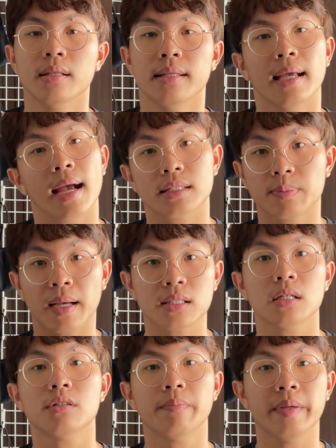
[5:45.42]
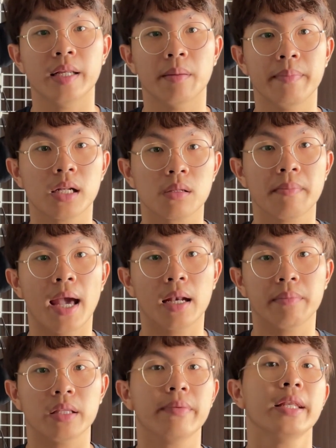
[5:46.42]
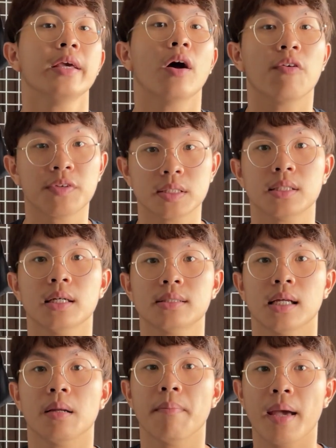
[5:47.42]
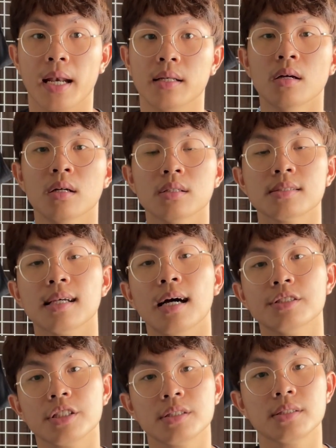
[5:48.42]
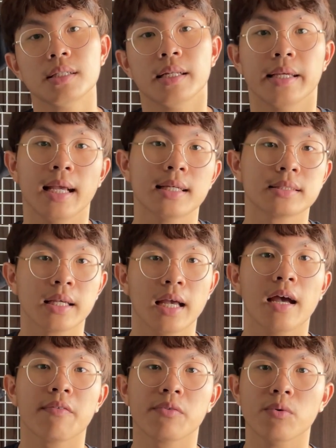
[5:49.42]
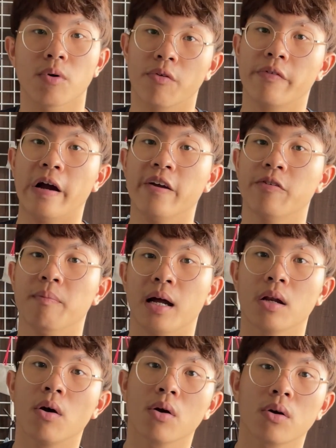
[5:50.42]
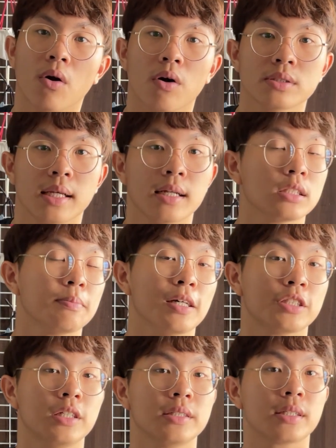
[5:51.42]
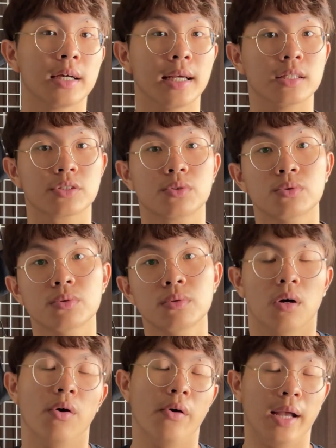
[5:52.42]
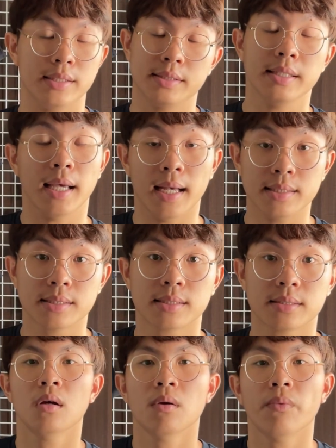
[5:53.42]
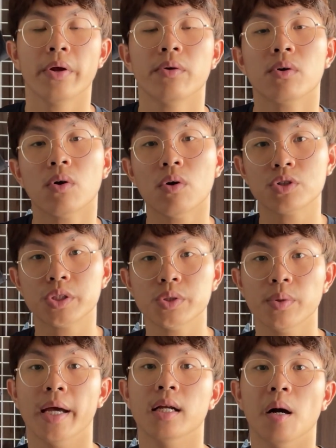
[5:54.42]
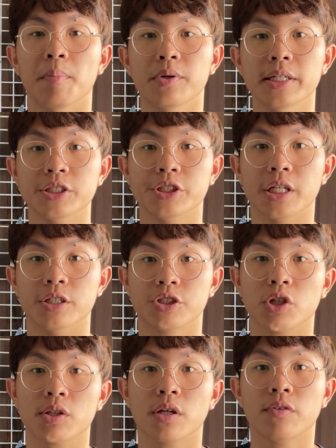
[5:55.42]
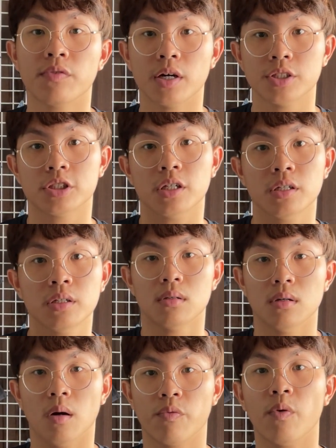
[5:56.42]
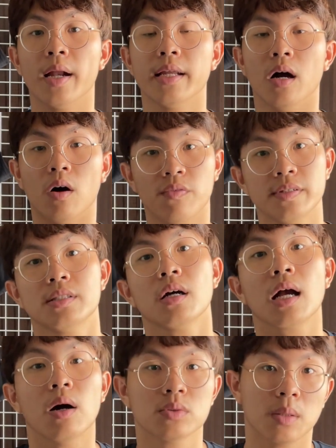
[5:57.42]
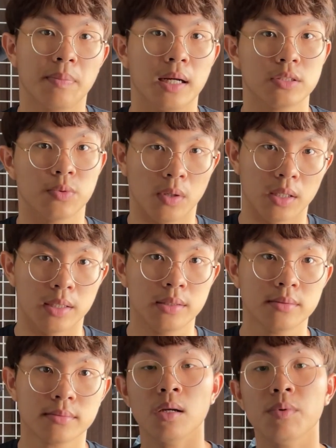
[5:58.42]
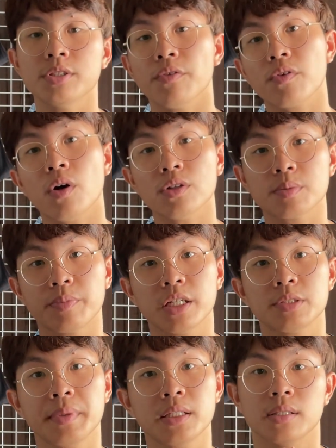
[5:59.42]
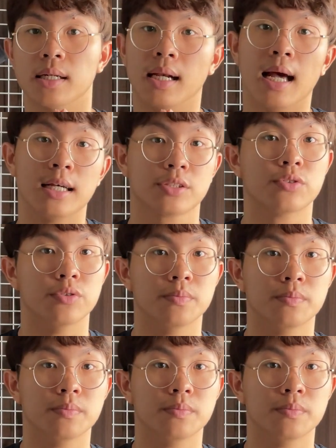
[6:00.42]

They are expected to be the middleman between the officers and the men. Sergeants in the SAF do a 5-month-long course at the Specialist Cadet School, or SCS, where they will go through an abridged and shortened version of what their officer counterparts will learn. Which of course brings me to the last group,